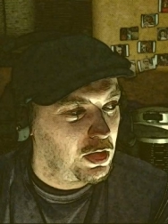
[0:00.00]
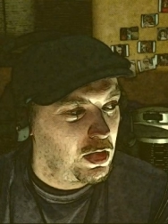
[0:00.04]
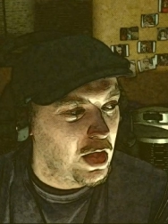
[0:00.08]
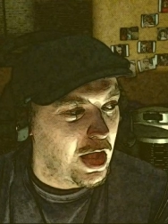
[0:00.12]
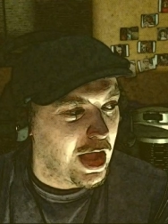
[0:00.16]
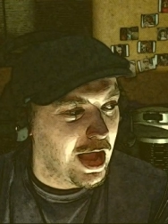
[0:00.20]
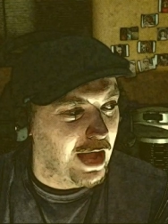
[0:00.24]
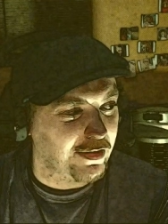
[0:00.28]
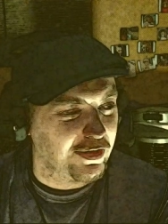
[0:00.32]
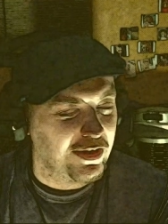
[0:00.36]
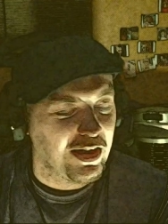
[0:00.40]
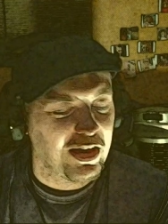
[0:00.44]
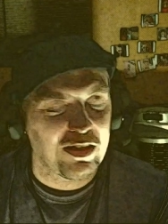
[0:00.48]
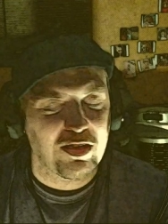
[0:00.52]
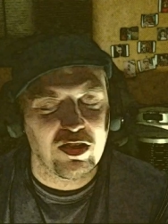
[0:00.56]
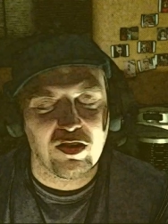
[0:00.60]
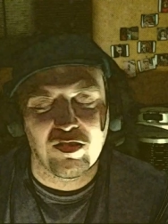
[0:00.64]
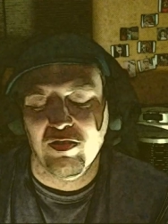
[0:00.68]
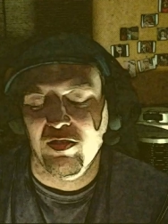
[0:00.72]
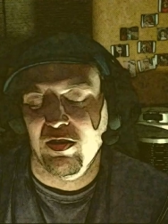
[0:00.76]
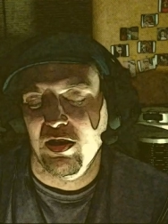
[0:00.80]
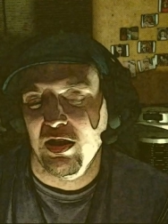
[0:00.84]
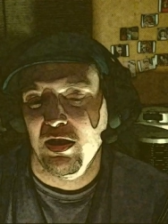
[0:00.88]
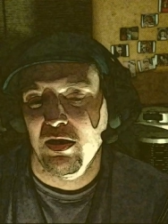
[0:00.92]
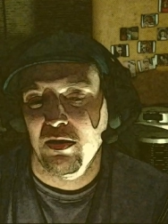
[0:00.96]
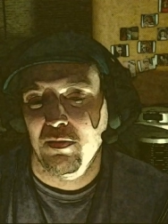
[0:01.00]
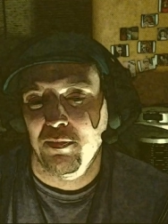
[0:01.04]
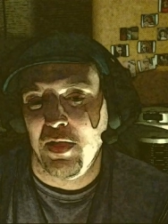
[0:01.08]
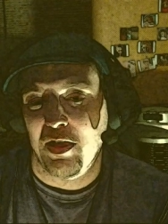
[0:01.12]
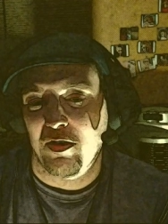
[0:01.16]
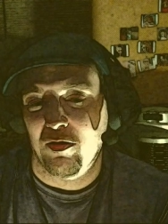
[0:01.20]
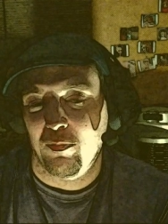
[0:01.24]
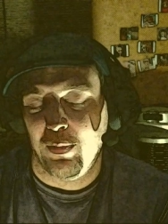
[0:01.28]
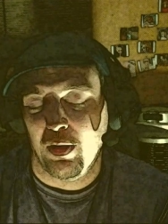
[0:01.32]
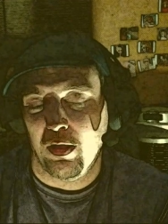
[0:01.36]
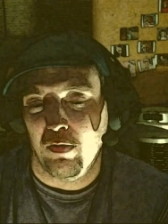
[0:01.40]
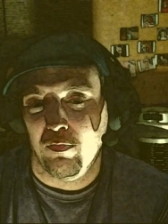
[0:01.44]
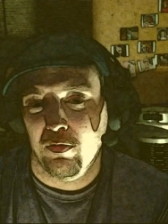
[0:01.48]
I think the scene that's
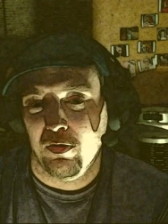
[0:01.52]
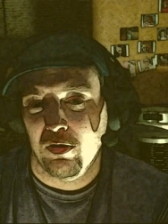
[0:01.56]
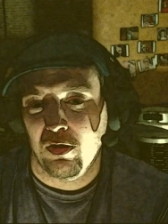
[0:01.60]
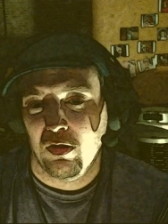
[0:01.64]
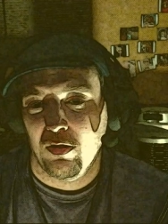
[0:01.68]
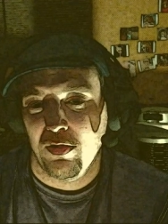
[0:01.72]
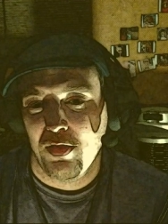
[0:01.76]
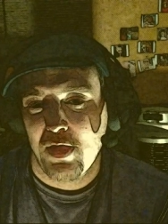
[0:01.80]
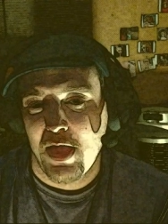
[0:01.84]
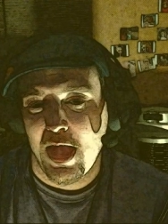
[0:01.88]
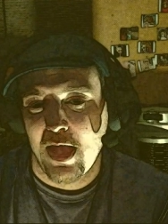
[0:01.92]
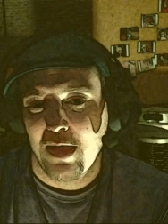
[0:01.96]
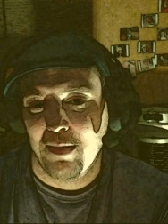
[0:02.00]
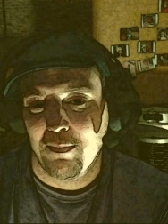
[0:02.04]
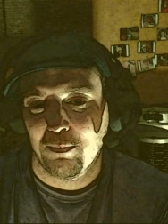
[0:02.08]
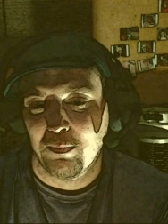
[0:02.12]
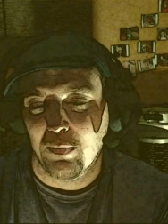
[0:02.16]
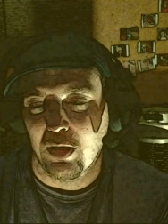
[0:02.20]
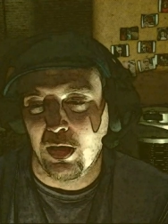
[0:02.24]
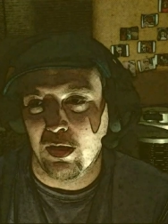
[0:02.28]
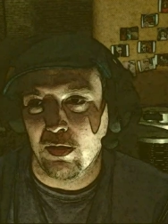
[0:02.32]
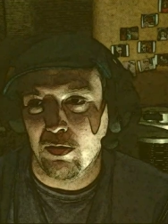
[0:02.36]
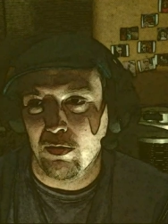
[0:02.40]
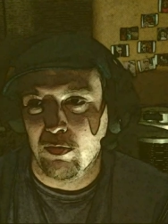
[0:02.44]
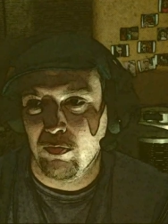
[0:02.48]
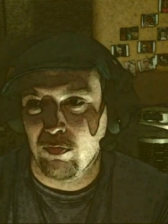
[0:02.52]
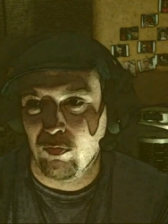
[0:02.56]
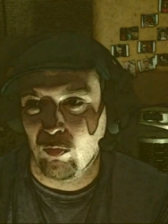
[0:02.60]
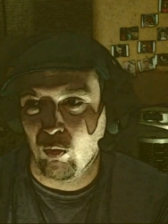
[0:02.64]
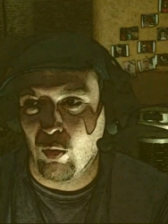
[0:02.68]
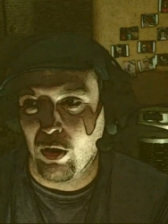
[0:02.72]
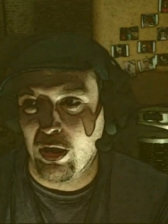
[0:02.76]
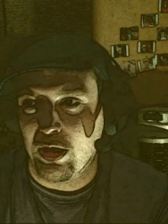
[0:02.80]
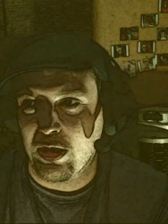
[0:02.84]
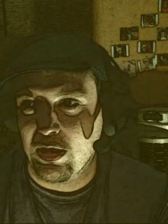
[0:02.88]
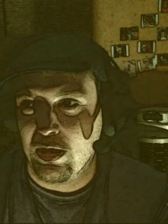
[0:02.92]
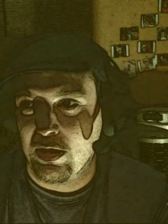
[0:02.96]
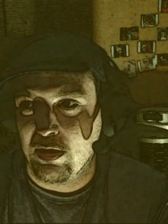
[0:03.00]
pivotal in that is
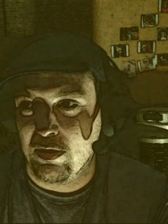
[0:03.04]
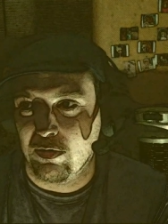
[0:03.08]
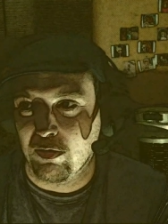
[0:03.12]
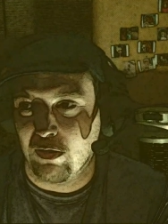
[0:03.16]
when he's